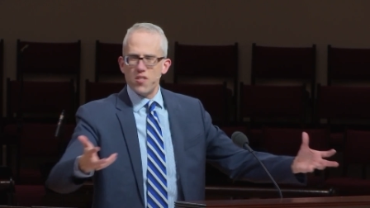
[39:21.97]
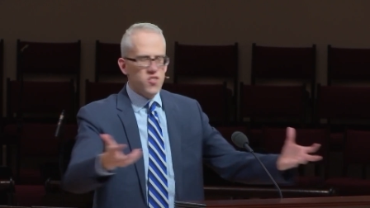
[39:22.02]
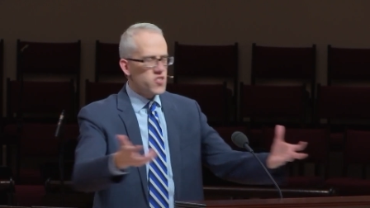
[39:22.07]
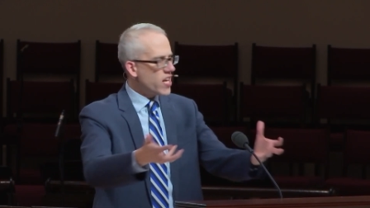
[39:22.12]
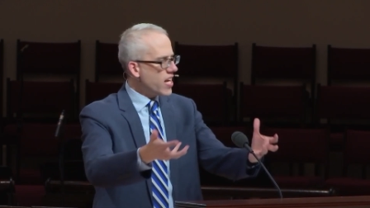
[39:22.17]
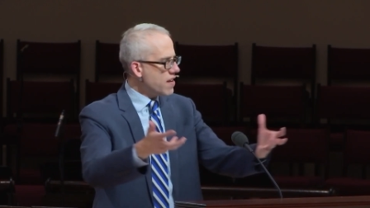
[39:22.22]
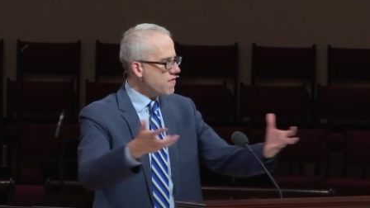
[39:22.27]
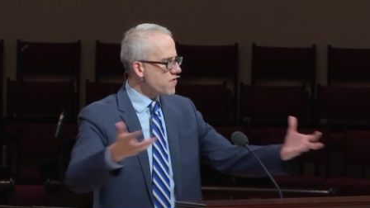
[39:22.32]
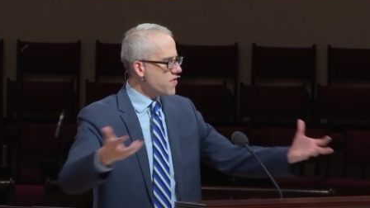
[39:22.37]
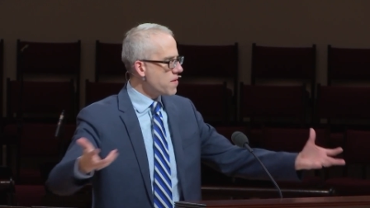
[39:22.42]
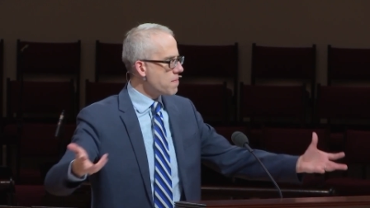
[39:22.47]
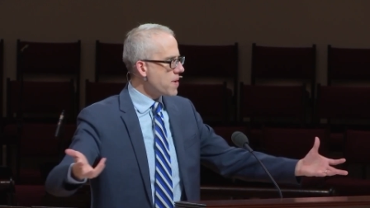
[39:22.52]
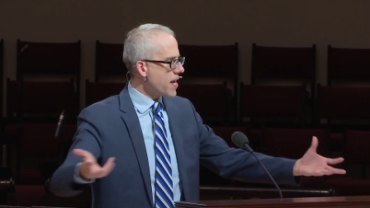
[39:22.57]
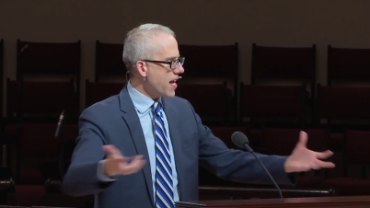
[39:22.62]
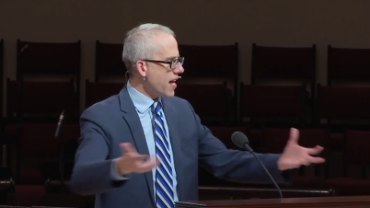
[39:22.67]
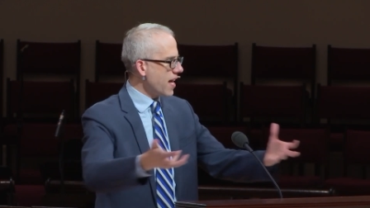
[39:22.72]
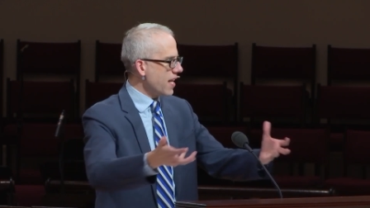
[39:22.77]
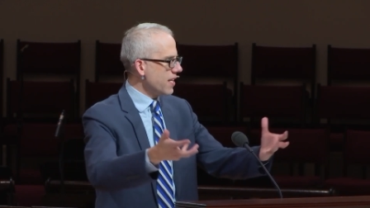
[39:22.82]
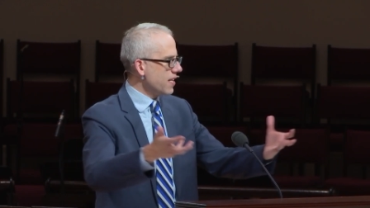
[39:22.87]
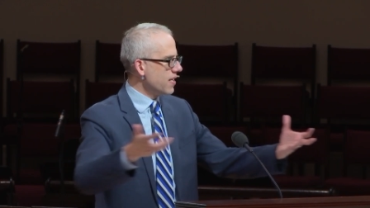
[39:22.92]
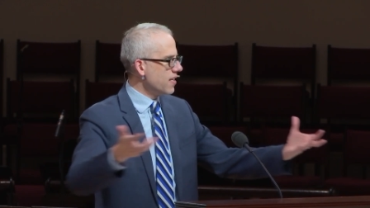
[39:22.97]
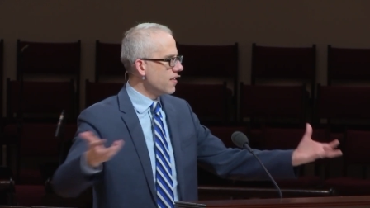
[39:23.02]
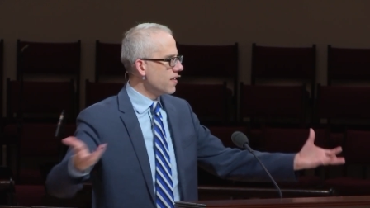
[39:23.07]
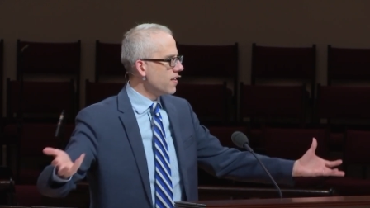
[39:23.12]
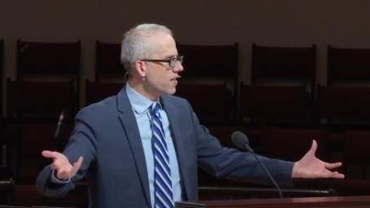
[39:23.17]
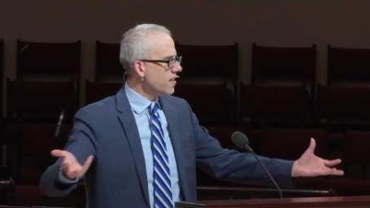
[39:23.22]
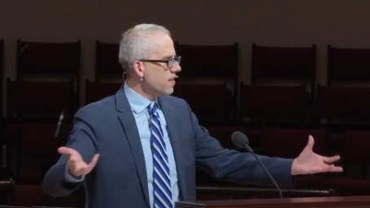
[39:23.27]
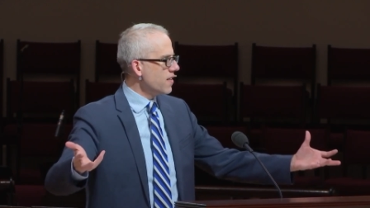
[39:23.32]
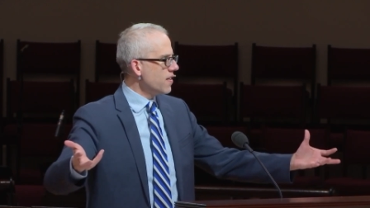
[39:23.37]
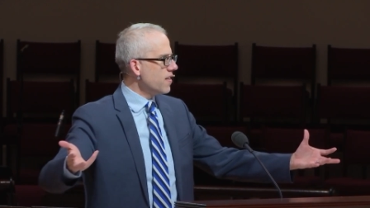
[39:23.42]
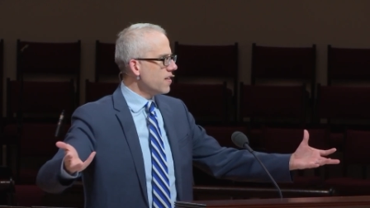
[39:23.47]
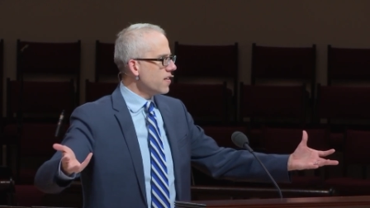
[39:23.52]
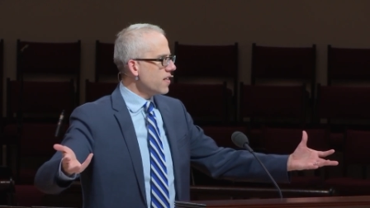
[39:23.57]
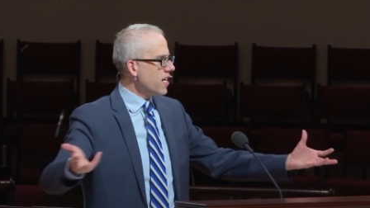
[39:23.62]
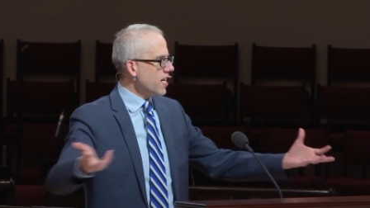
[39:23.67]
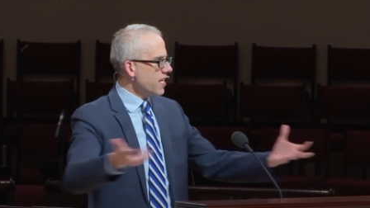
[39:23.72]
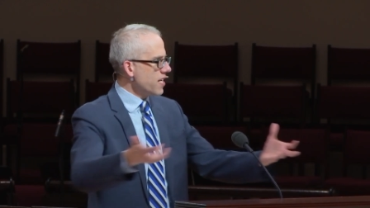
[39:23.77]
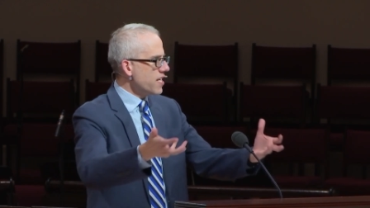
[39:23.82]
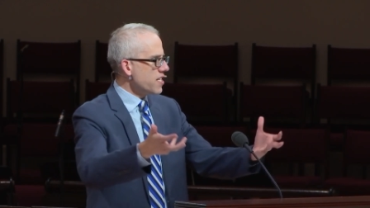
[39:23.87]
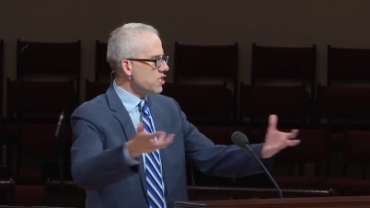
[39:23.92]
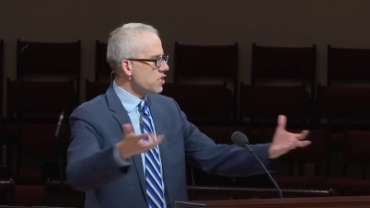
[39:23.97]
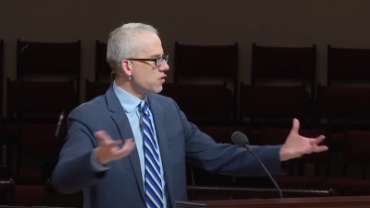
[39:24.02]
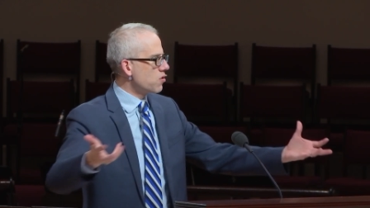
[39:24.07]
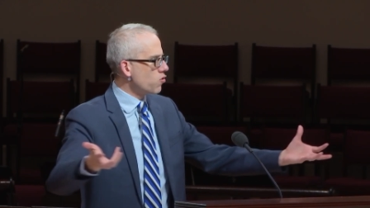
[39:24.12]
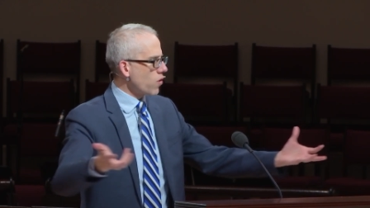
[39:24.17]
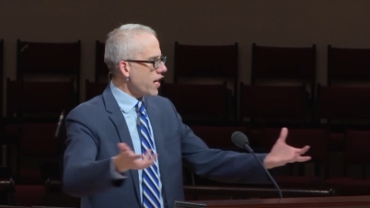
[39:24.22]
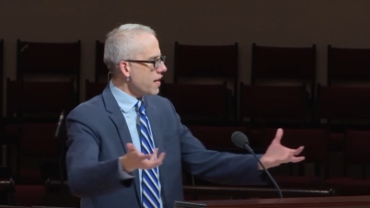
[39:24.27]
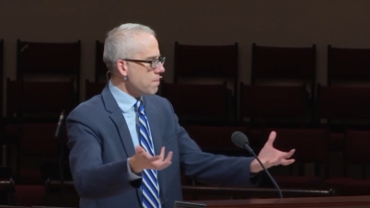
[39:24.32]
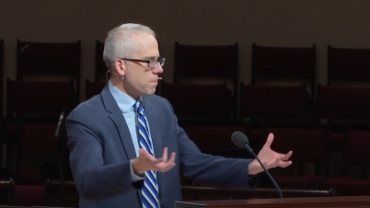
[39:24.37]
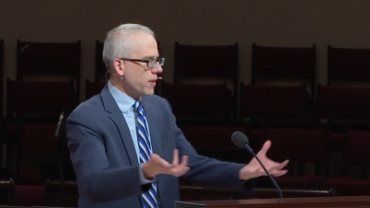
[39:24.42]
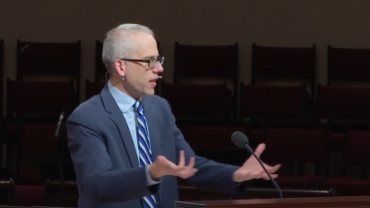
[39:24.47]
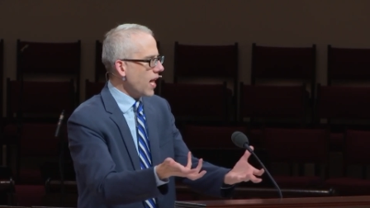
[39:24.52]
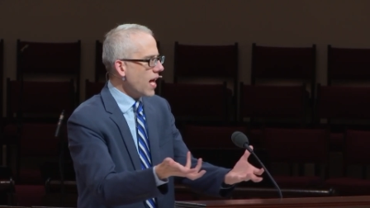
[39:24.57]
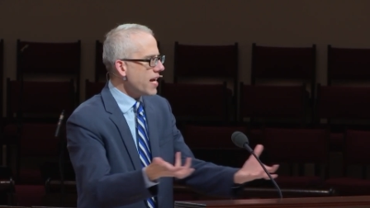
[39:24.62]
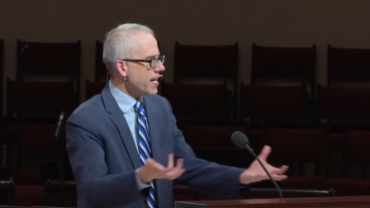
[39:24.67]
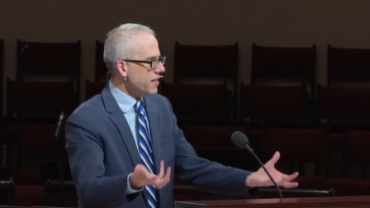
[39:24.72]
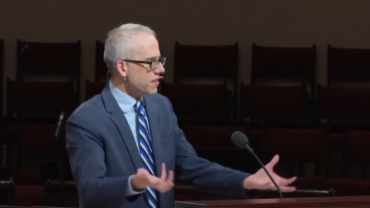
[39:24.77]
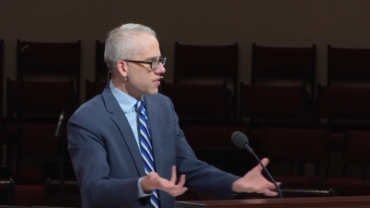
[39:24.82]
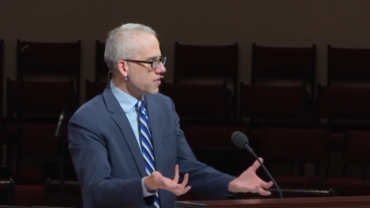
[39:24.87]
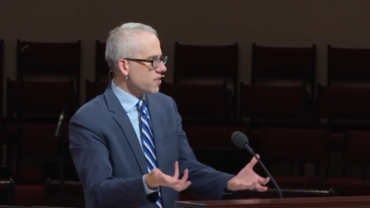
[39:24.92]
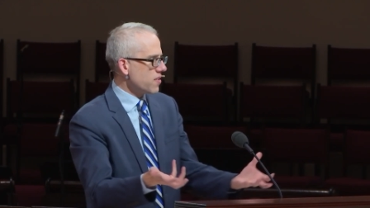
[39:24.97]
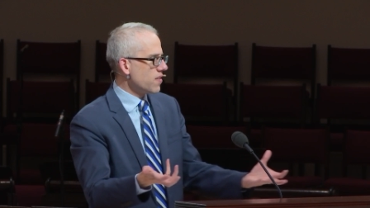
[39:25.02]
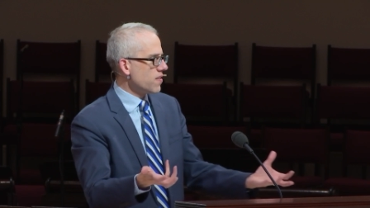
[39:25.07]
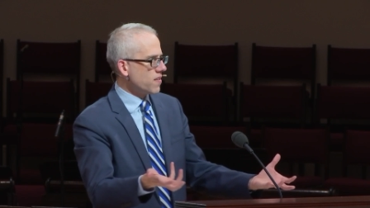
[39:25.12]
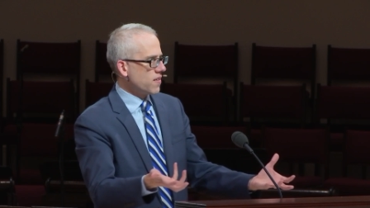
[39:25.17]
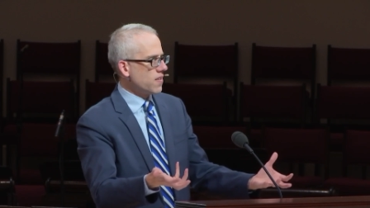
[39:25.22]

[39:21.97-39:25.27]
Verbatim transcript: save the man in his great plight.